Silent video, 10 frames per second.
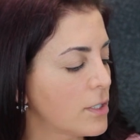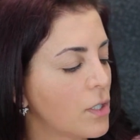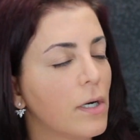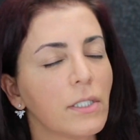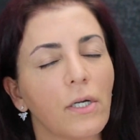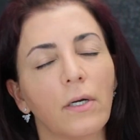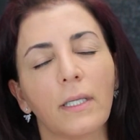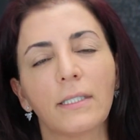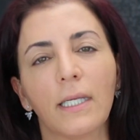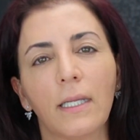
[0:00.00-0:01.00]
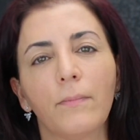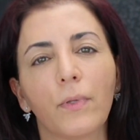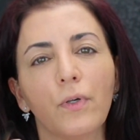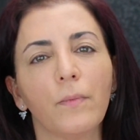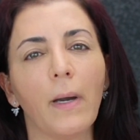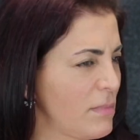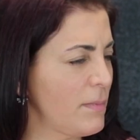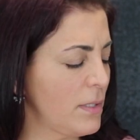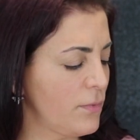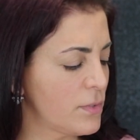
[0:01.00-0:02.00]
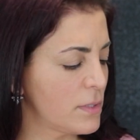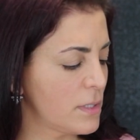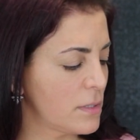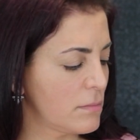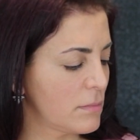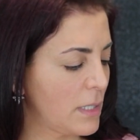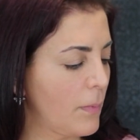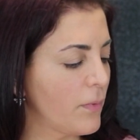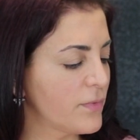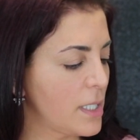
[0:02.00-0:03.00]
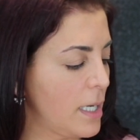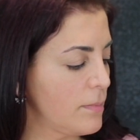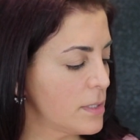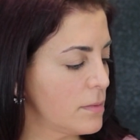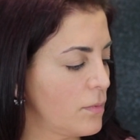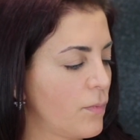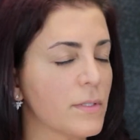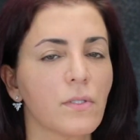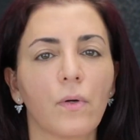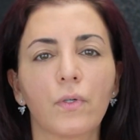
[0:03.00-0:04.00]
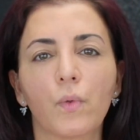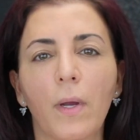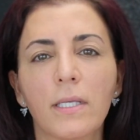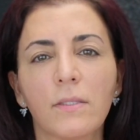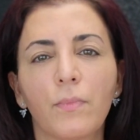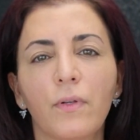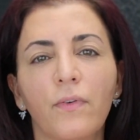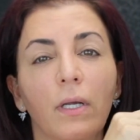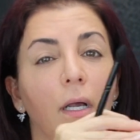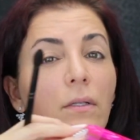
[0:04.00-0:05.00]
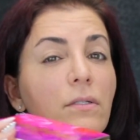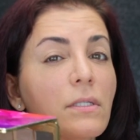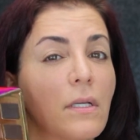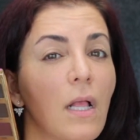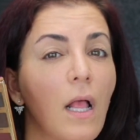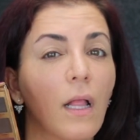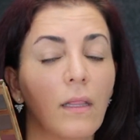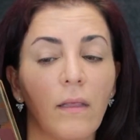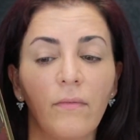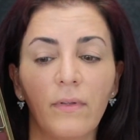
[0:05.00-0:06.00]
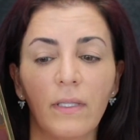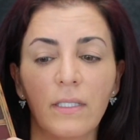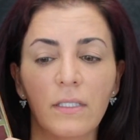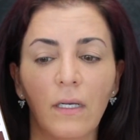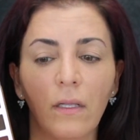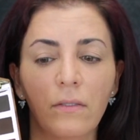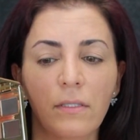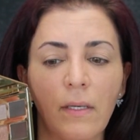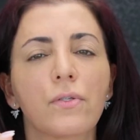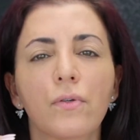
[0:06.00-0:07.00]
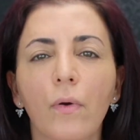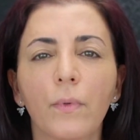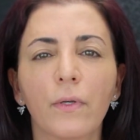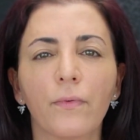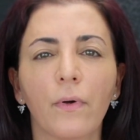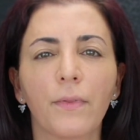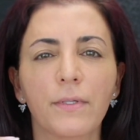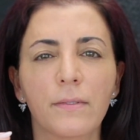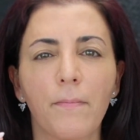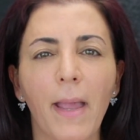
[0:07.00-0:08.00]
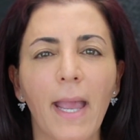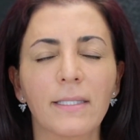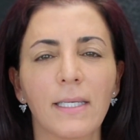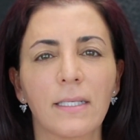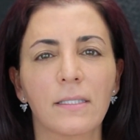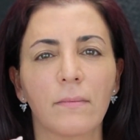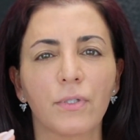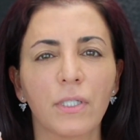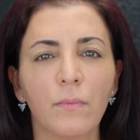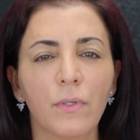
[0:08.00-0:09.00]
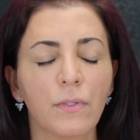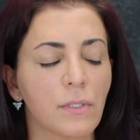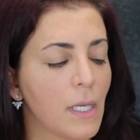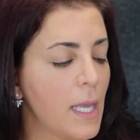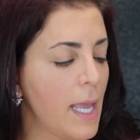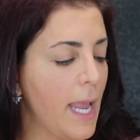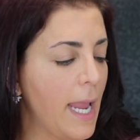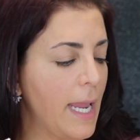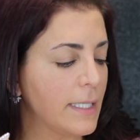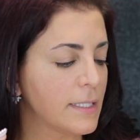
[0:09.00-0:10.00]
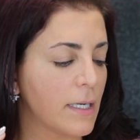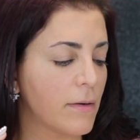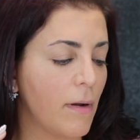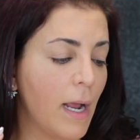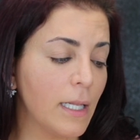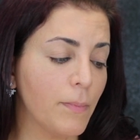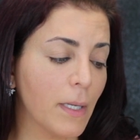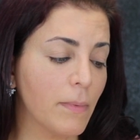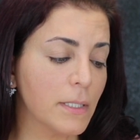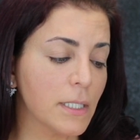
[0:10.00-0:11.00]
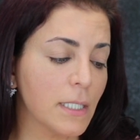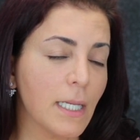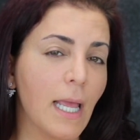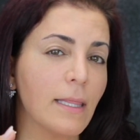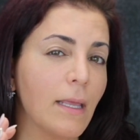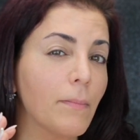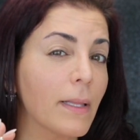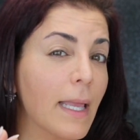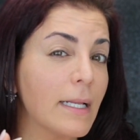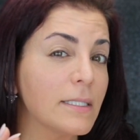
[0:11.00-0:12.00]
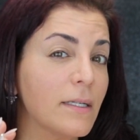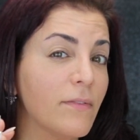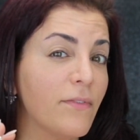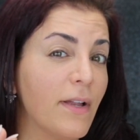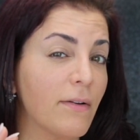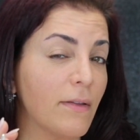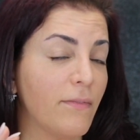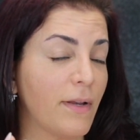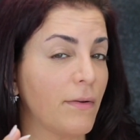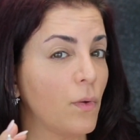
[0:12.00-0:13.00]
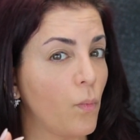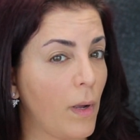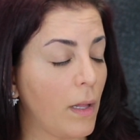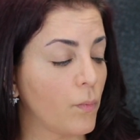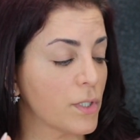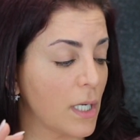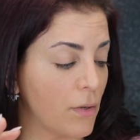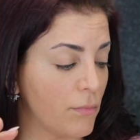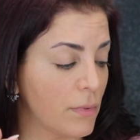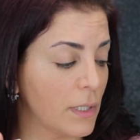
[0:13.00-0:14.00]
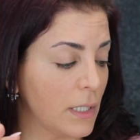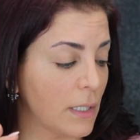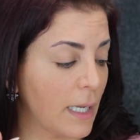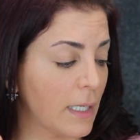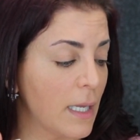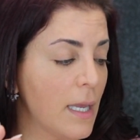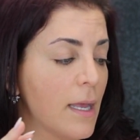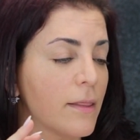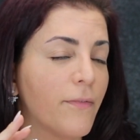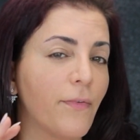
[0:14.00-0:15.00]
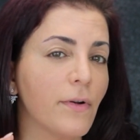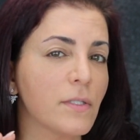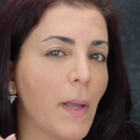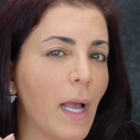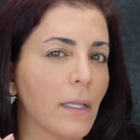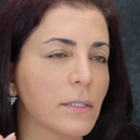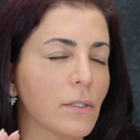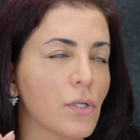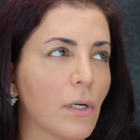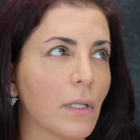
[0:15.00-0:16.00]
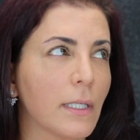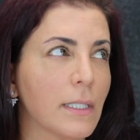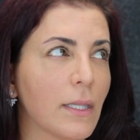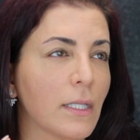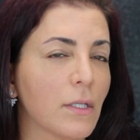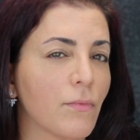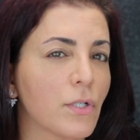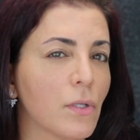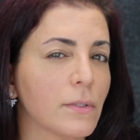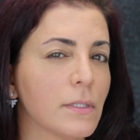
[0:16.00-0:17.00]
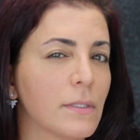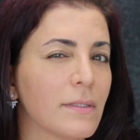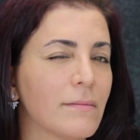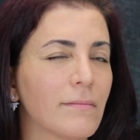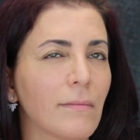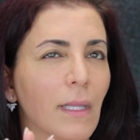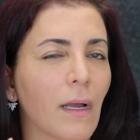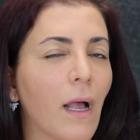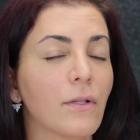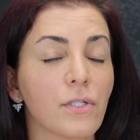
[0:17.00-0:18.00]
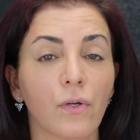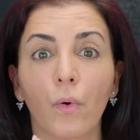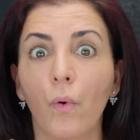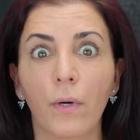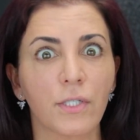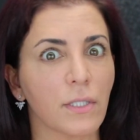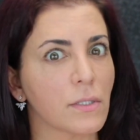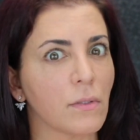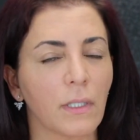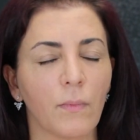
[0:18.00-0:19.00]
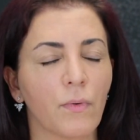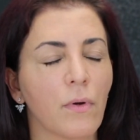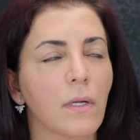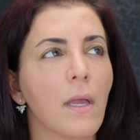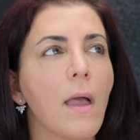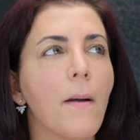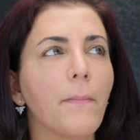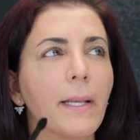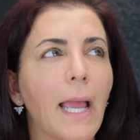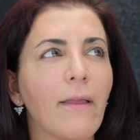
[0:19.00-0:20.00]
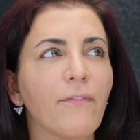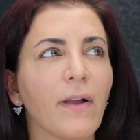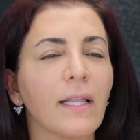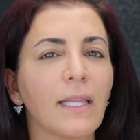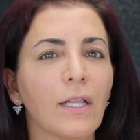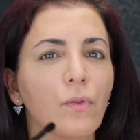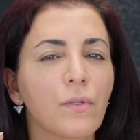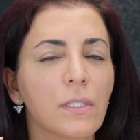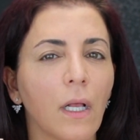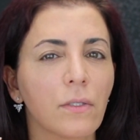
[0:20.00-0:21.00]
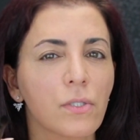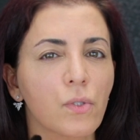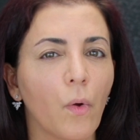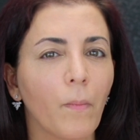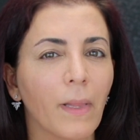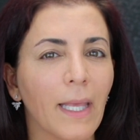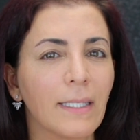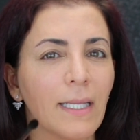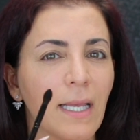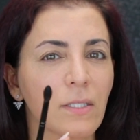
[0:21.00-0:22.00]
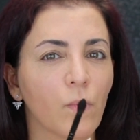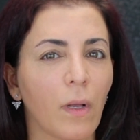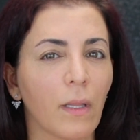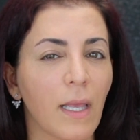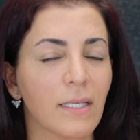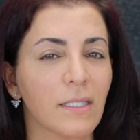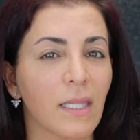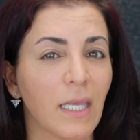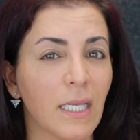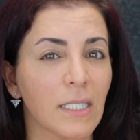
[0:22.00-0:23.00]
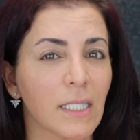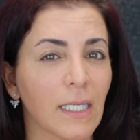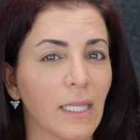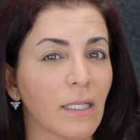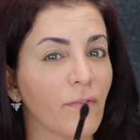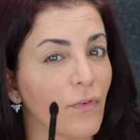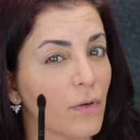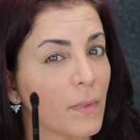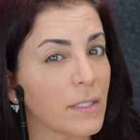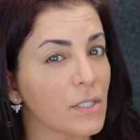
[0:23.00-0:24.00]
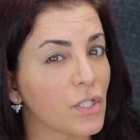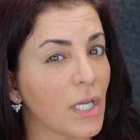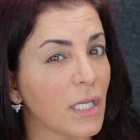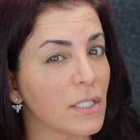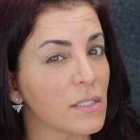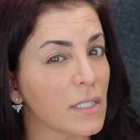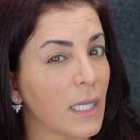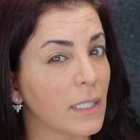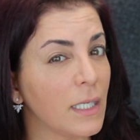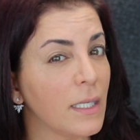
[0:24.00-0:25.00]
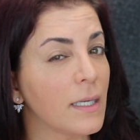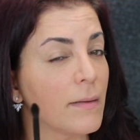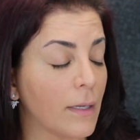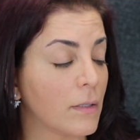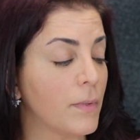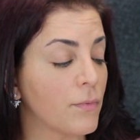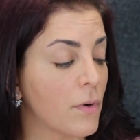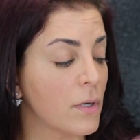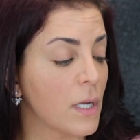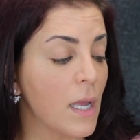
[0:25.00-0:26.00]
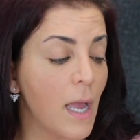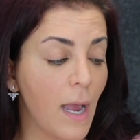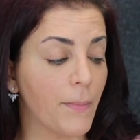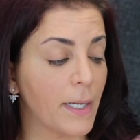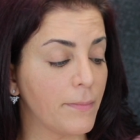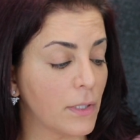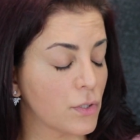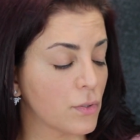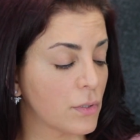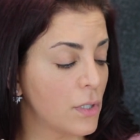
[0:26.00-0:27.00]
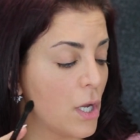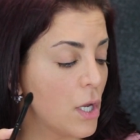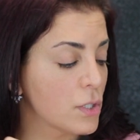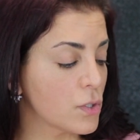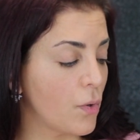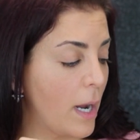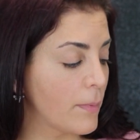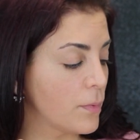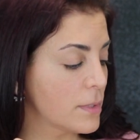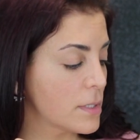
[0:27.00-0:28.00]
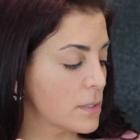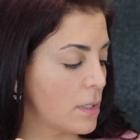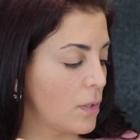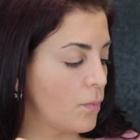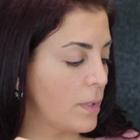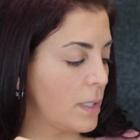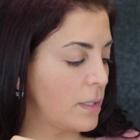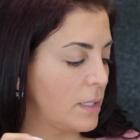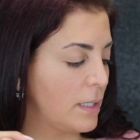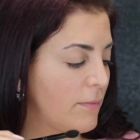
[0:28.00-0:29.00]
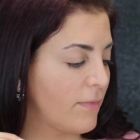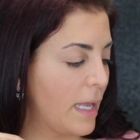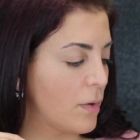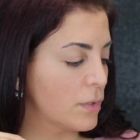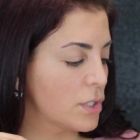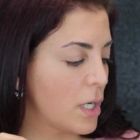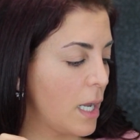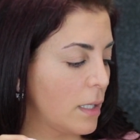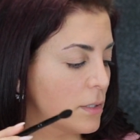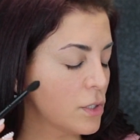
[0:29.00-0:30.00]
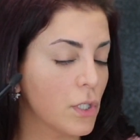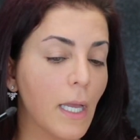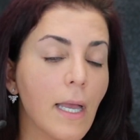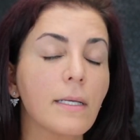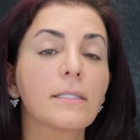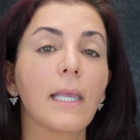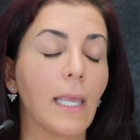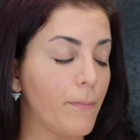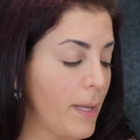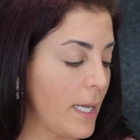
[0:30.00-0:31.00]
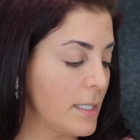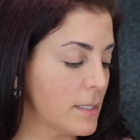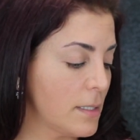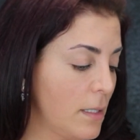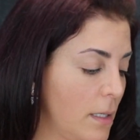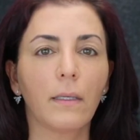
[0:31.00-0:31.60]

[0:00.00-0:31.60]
Tartelette in Bloom. Maybe use this a couple of times, once or twice. Beautiful colors. Love these colors. So beautiful. There's some mattes and some shimmers. And they're highly pigmented and they blend very, very well, which I really like. The first palette, the Tartelette, I think the original, the colors are gorgeous, don't get me wrong, but I find that those colors don't blend as well as these. And I think the formula's changed slightly. I could be wrong, but I'm not sure. So I'm going to start with the Flowered Child as a base.